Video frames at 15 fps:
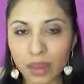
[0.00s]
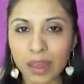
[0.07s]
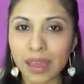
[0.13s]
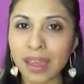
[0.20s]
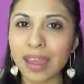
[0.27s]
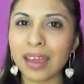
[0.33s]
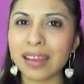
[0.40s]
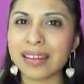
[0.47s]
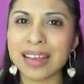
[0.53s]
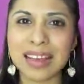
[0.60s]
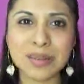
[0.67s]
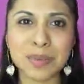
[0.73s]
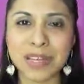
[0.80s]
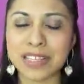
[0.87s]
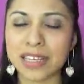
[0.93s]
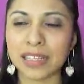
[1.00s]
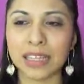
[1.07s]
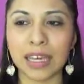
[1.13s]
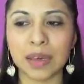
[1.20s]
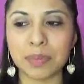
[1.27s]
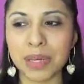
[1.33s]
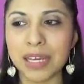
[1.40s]
And that's basically
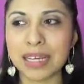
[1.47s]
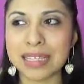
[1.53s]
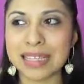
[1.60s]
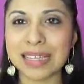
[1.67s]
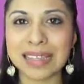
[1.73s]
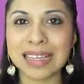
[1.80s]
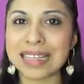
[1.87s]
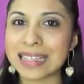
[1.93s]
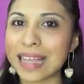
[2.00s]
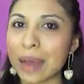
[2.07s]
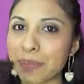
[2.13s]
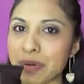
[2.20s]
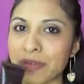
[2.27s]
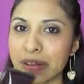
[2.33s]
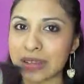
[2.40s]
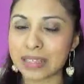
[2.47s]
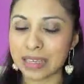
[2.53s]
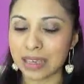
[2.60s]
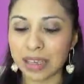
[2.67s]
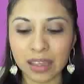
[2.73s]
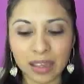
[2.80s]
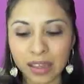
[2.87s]
it, because it does not prevent
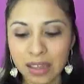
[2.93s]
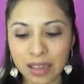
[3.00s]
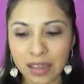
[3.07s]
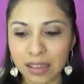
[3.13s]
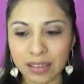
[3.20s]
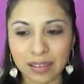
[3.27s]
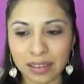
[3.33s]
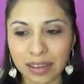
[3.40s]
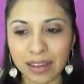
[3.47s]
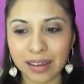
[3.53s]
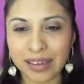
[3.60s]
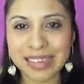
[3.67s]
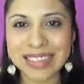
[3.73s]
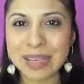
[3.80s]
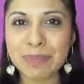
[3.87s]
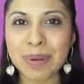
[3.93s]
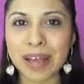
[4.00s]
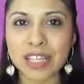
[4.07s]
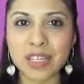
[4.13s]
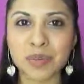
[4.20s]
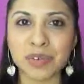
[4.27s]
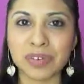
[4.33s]
it. It's
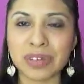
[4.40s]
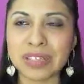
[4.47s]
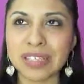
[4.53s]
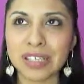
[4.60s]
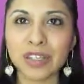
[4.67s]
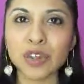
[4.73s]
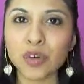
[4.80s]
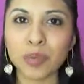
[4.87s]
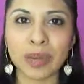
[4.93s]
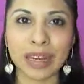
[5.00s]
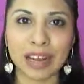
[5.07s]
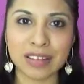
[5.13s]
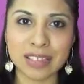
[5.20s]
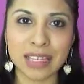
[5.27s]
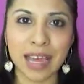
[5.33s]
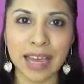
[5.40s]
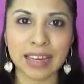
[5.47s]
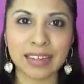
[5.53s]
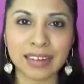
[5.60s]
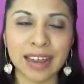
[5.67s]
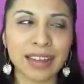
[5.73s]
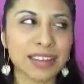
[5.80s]
impossible. It's humid outside.
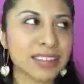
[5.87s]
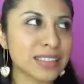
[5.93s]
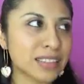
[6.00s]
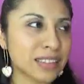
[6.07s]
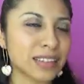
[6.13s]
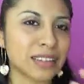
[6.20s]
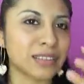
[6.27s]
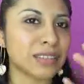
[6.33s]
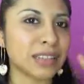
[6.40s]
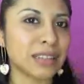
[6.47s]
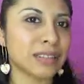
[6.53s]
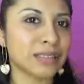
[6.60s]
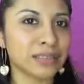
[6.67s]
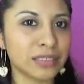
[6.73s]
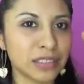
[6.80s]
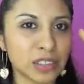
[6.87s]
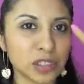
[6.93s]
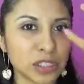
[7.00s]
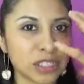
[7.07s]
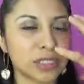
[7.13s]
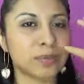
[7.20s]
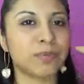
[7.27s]
You're not just going to, you
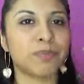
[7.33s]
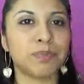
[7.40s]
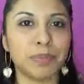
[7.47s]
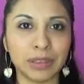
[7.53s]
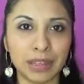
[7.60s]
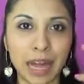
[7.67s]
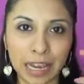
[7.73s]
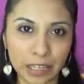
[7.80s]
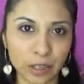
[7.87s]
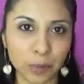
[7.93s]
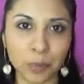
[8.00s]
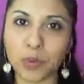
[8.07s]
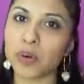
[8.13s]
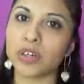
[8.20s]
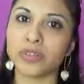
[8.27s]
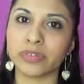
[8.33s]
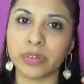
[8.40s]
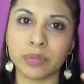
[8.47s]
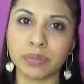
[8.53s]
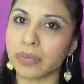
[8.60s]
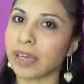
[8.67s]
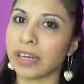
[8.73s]
know, just block your pores
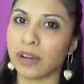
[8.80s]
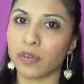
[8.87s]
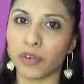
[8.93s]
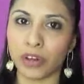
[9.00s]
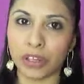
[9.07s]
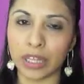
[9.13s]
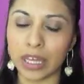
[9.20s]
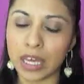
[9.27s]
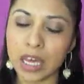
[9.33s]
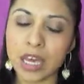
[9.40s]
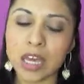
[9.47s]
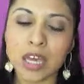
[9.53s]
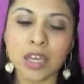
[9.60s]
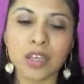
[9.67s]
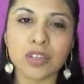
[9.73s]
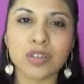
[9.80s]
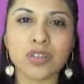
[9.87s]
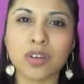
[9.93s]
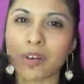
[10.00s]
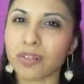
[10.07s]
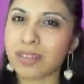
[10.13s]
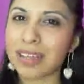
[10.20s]
from getting oily.
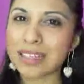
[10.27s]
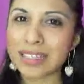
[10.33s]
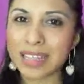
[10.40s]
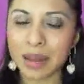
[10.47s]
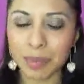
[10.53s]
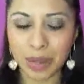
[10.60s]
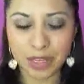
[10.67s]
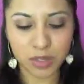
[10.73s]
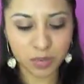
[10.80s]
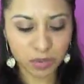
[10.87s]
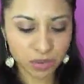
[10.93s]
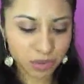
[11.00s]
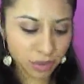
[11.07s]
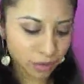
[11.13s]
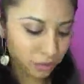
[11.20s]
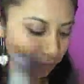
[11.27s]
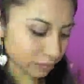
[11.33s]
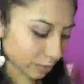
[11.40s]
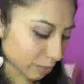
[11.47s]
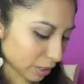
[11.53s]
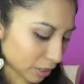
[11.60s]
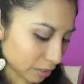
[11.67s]
So that's not possible. So,
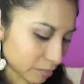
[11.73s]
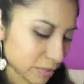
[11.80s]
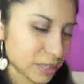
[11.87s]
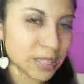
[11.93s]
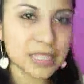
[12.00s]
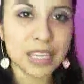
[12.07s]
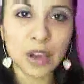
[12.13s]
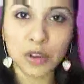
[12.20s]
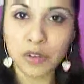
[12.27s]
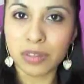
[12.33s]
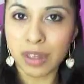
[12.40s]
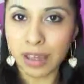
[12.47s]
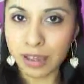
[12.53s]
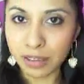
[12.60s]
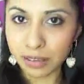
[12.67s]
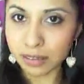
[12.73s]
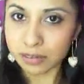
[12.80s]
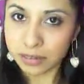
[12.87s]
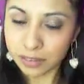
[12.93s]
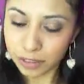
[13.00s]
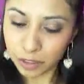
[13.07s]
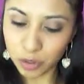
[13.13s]
I mean, I'm just going to tell you that,
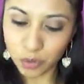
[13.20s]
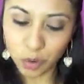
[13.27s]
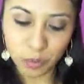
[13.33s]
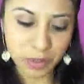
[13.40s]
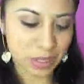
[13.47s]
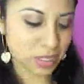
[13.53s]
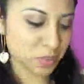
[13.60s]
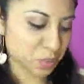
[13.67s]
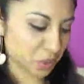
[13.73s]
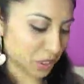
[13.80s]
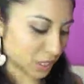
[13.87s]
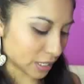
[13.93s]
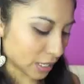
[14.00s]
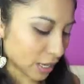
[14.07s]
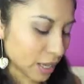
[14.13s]
and so you won't be disappointed.